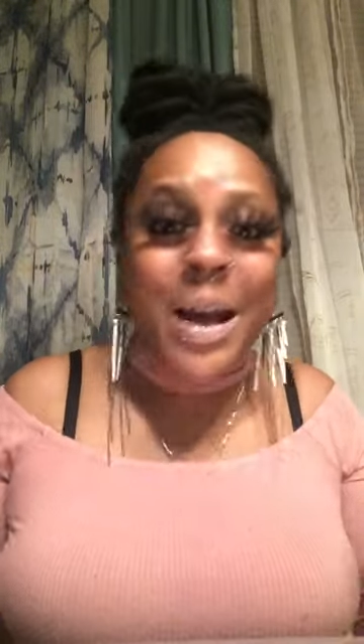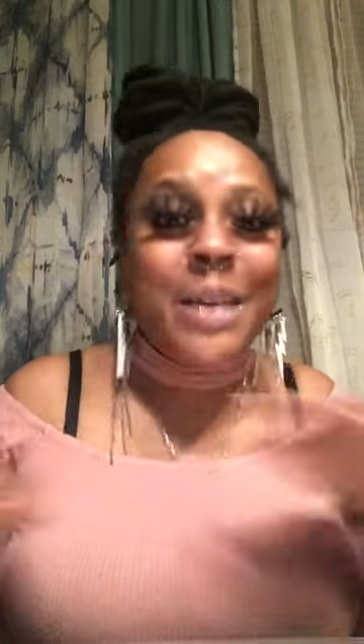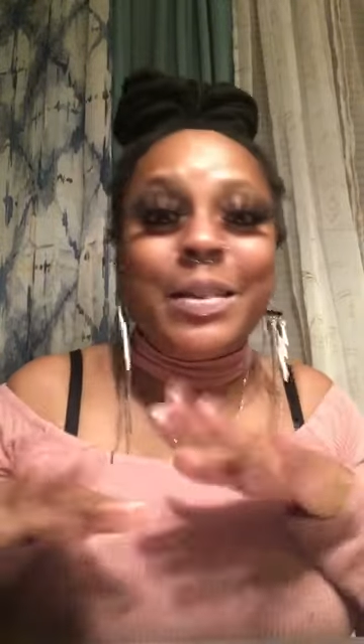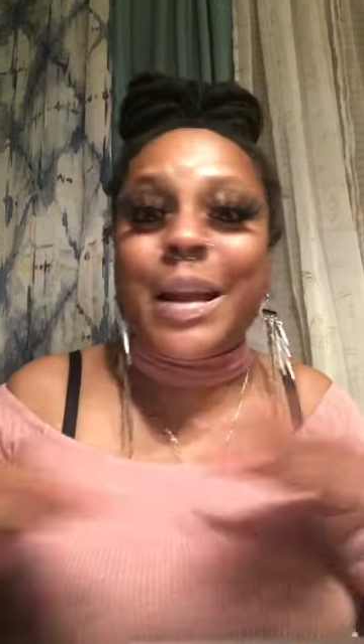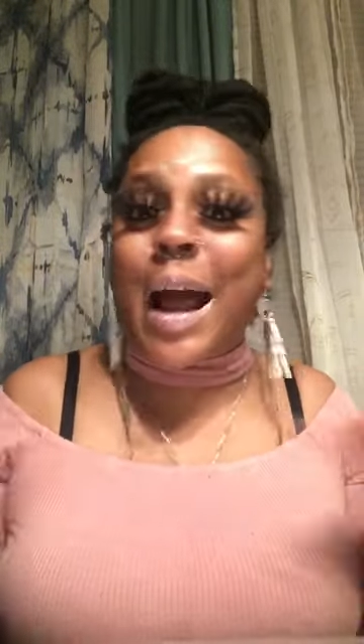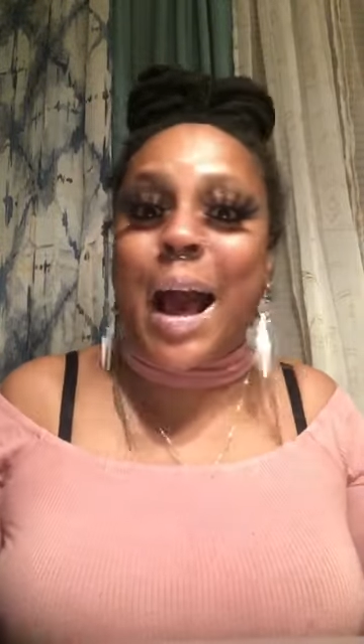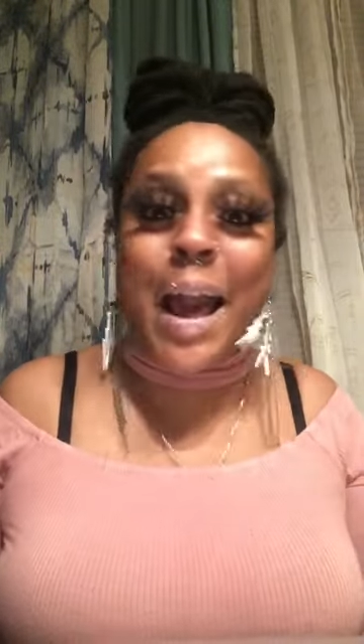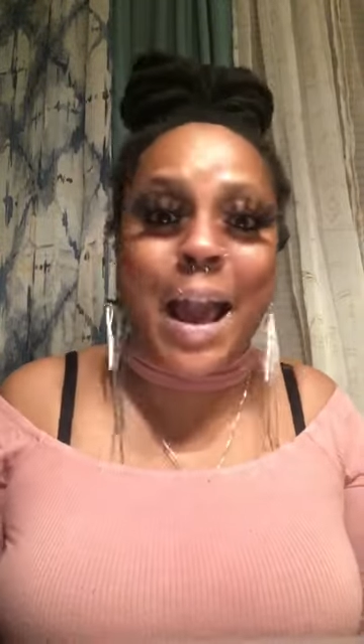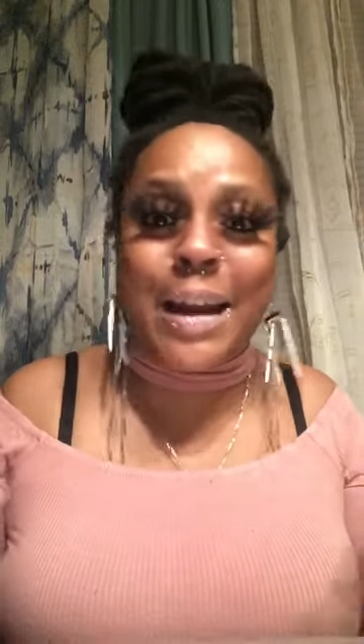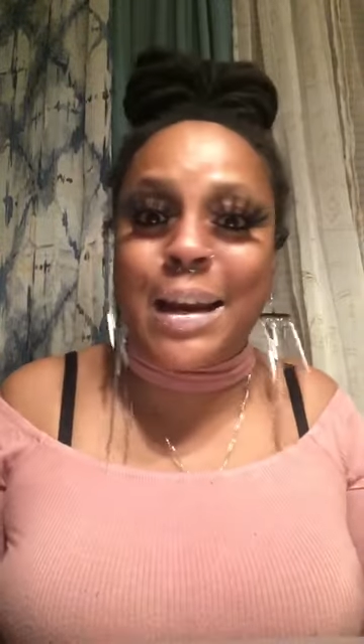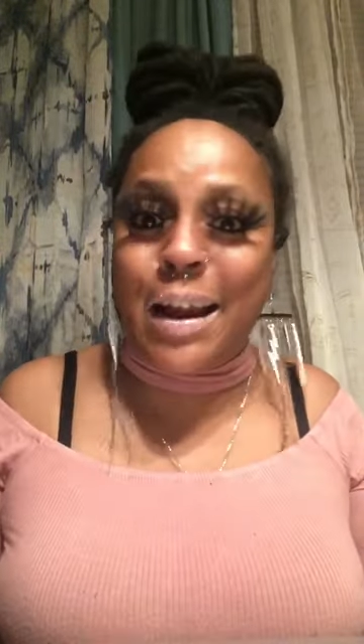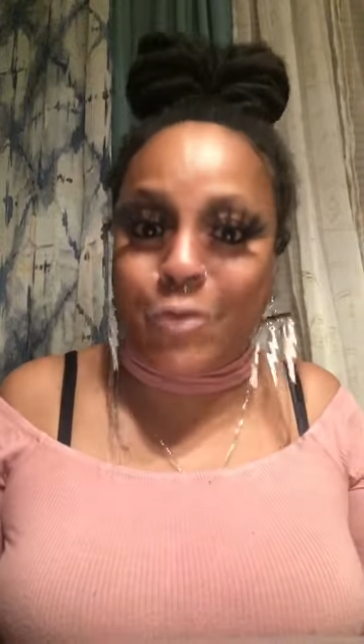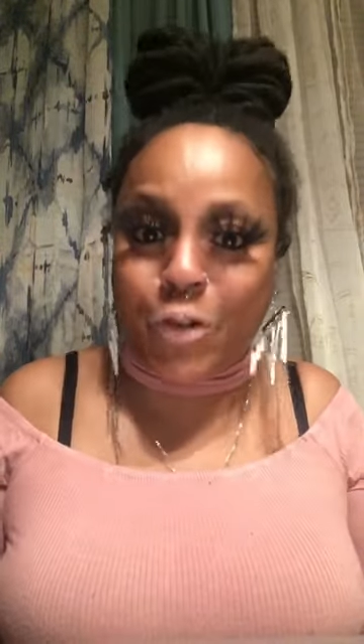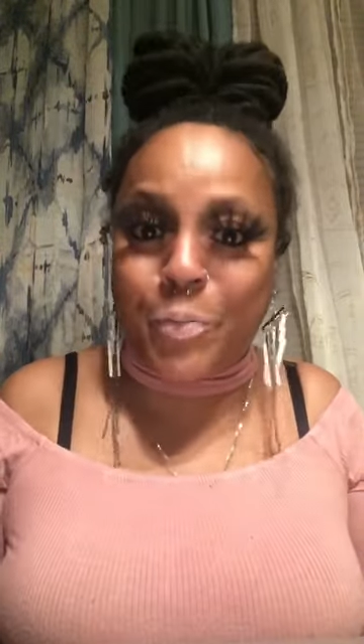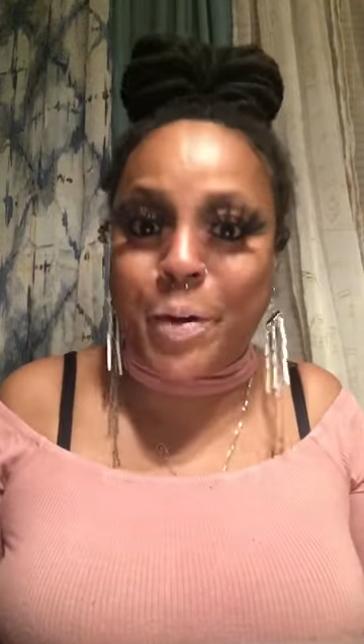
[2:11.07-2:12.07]
that I had
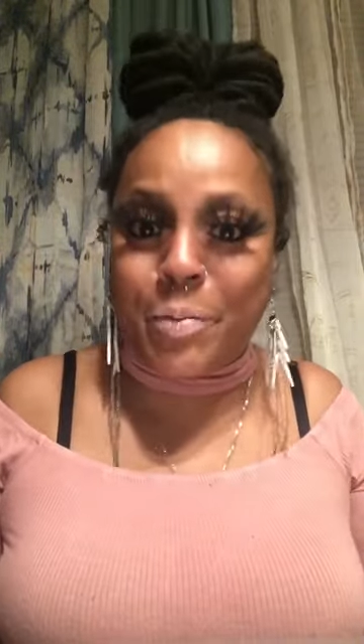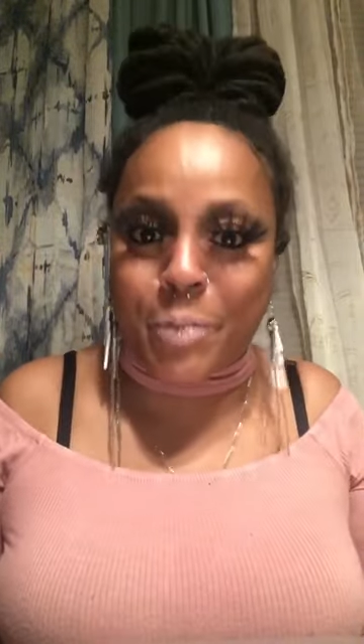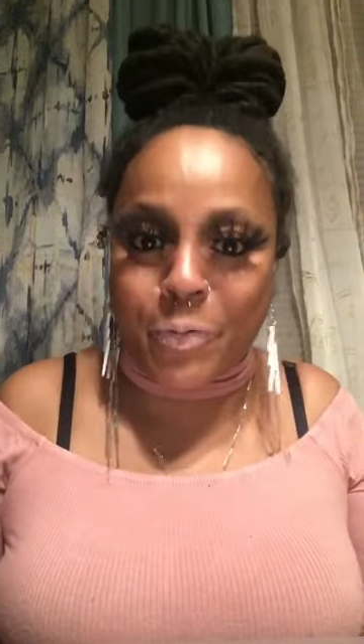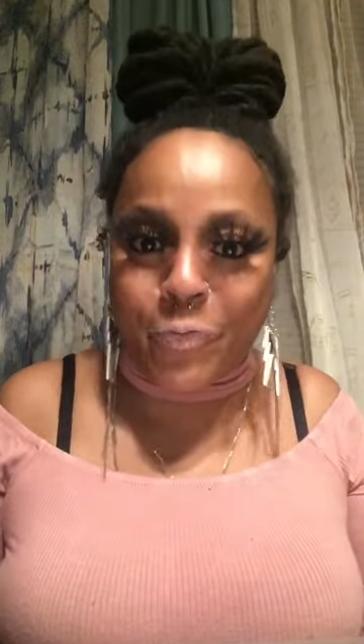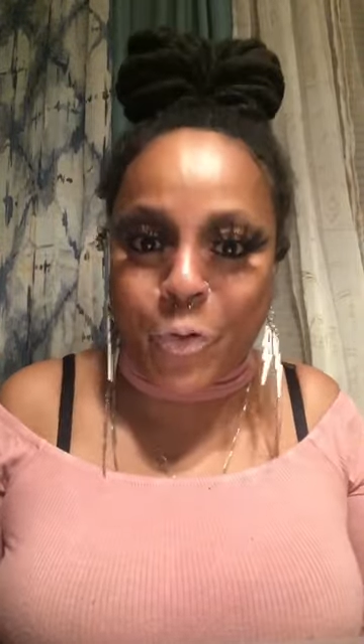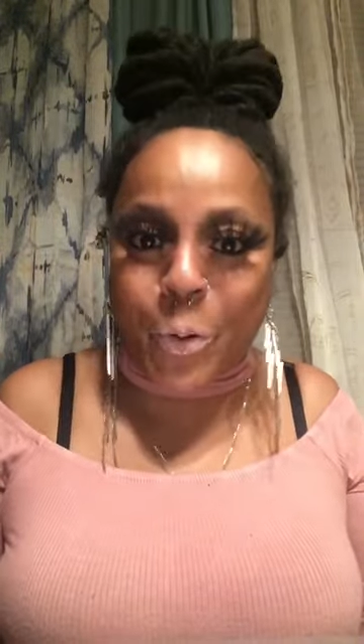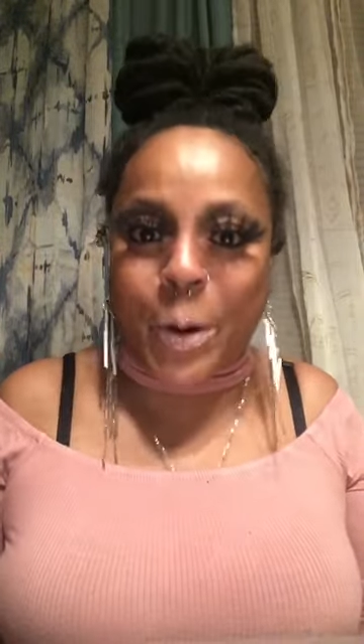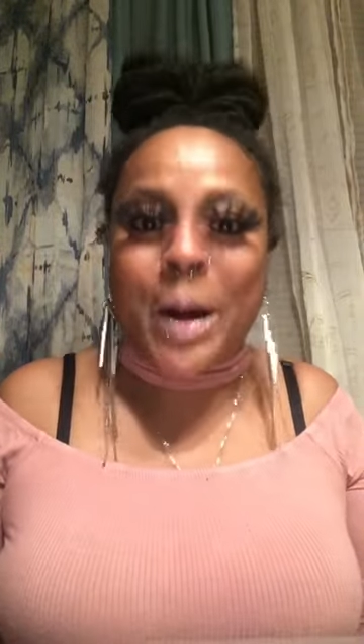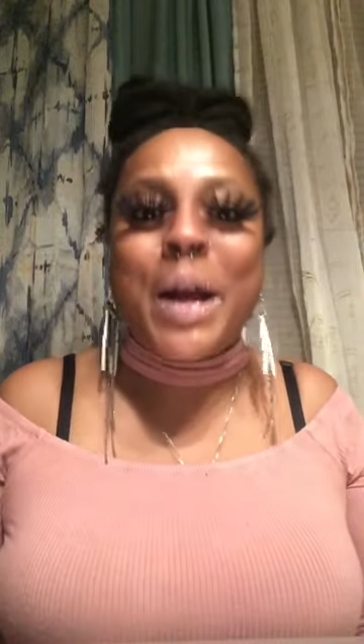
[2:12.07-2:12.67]
never been before.